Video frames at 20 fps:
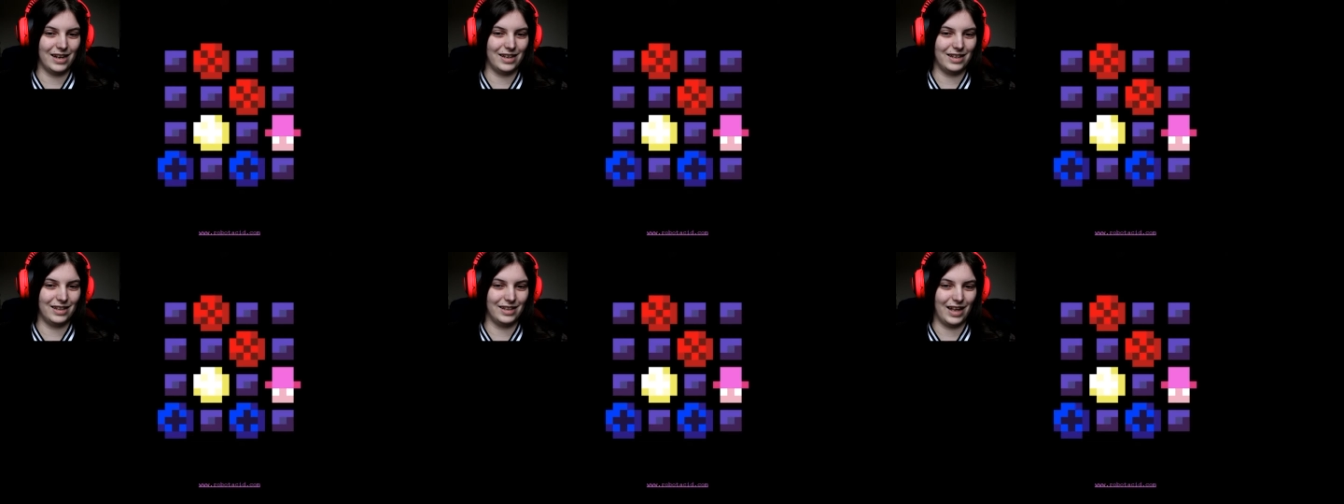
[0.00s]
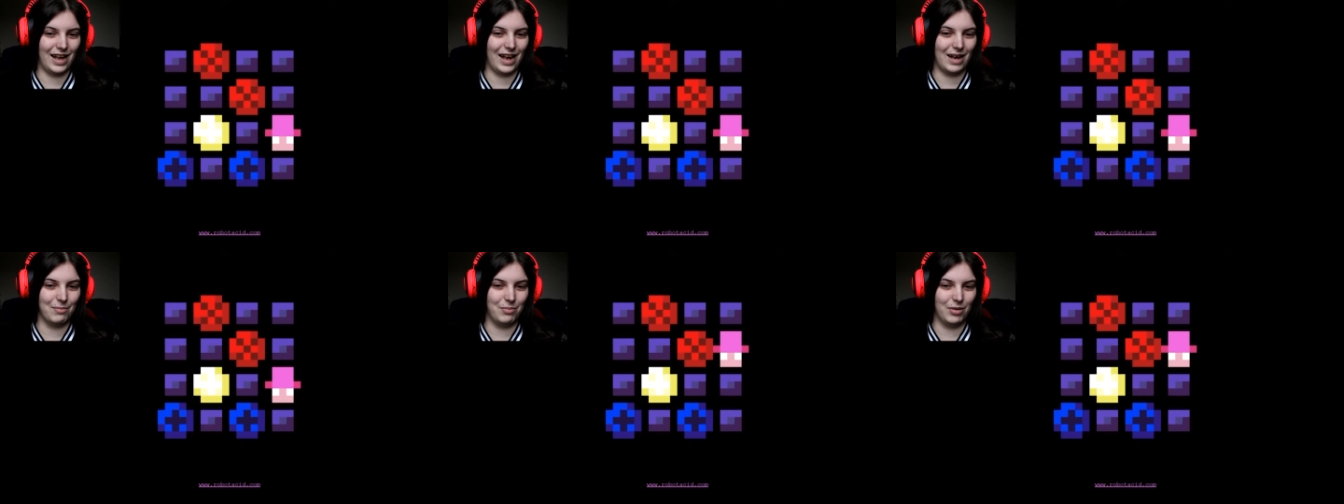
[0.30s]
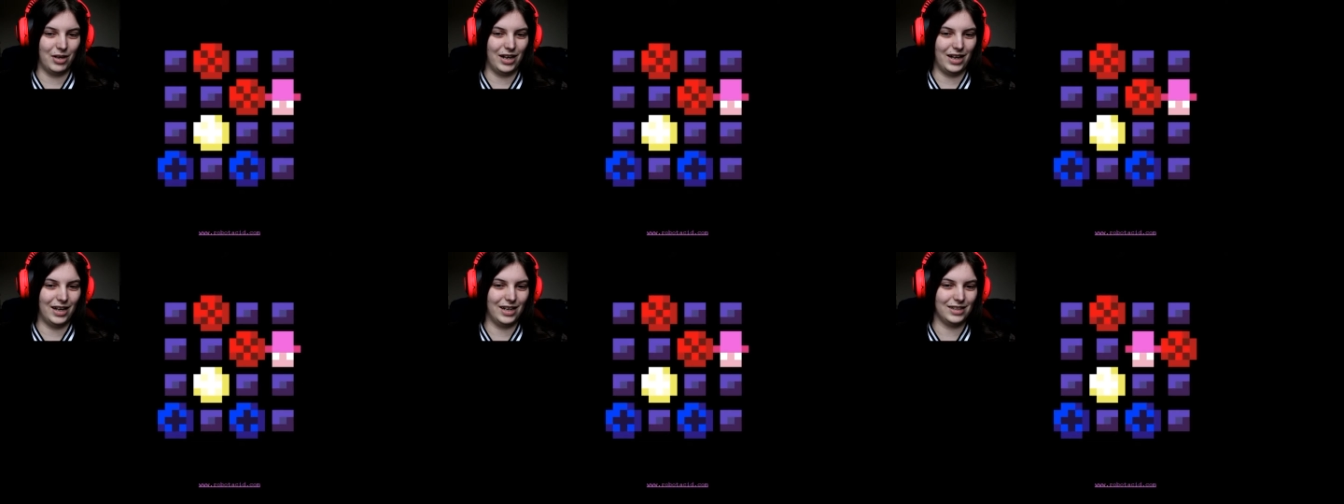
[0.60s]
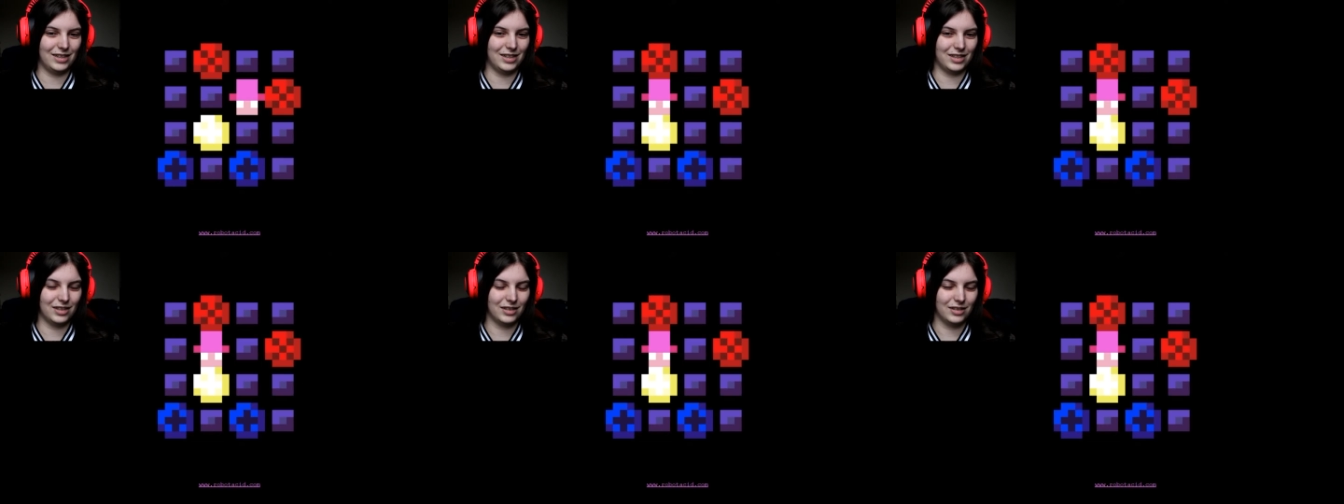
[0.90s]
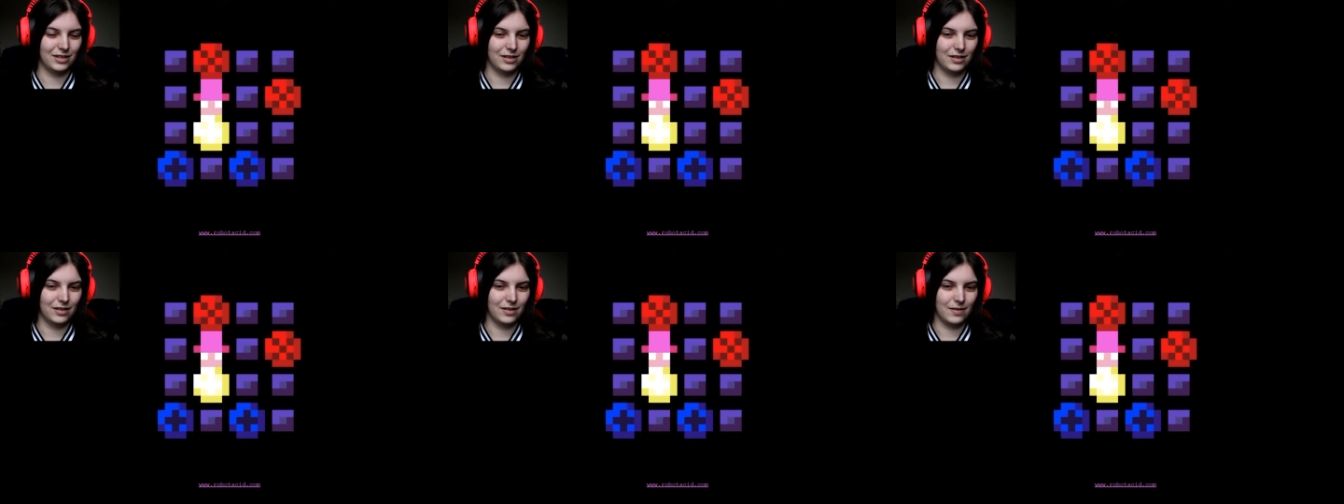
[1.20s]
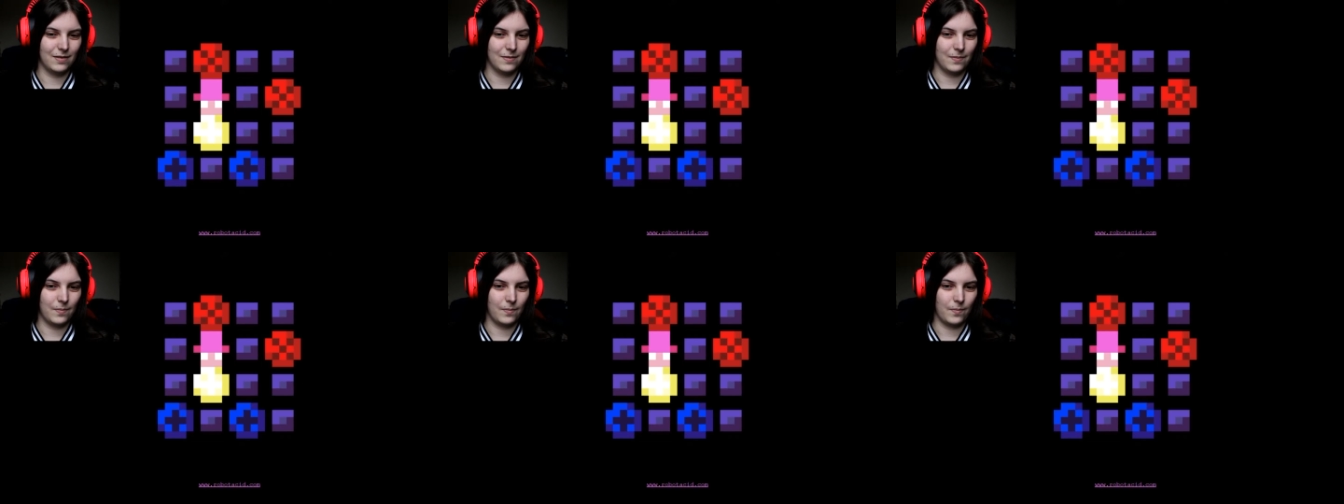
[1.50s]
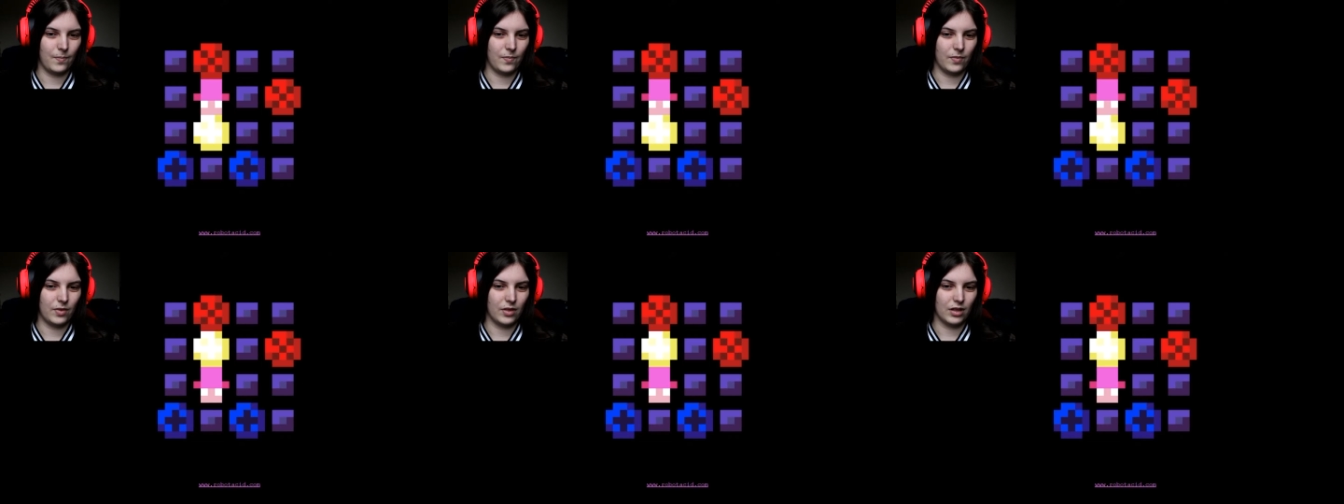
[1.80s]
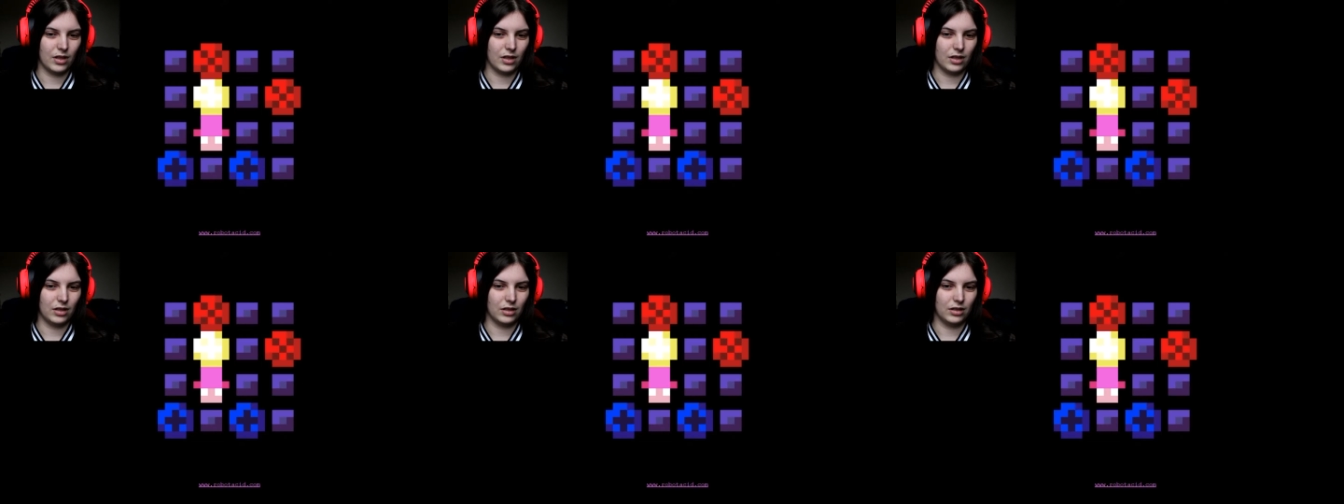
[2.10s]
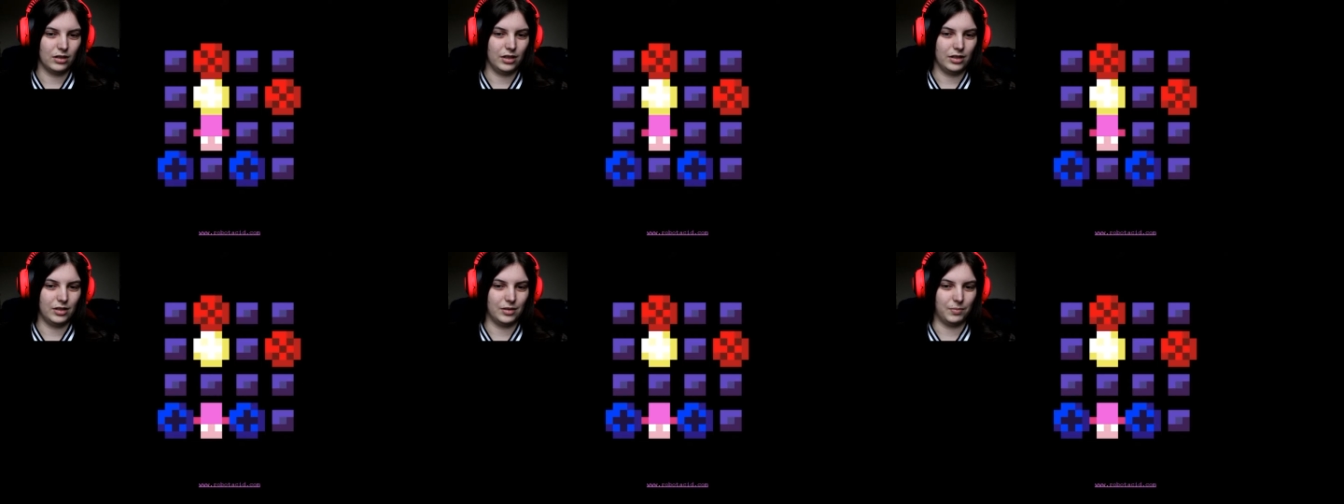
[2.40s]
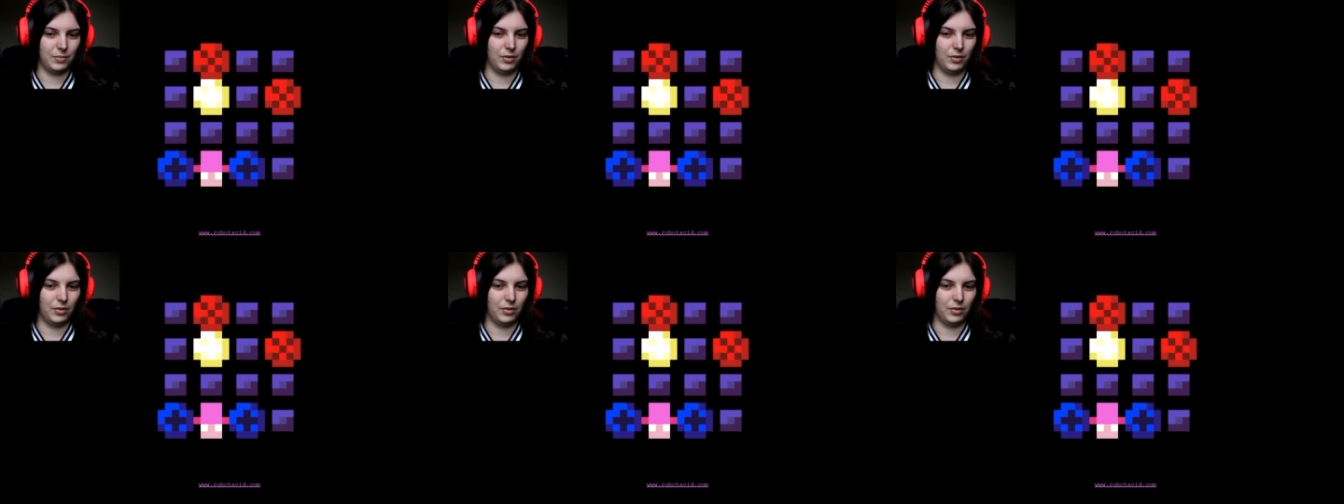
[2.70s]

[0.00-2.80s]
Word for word: it that bad. It's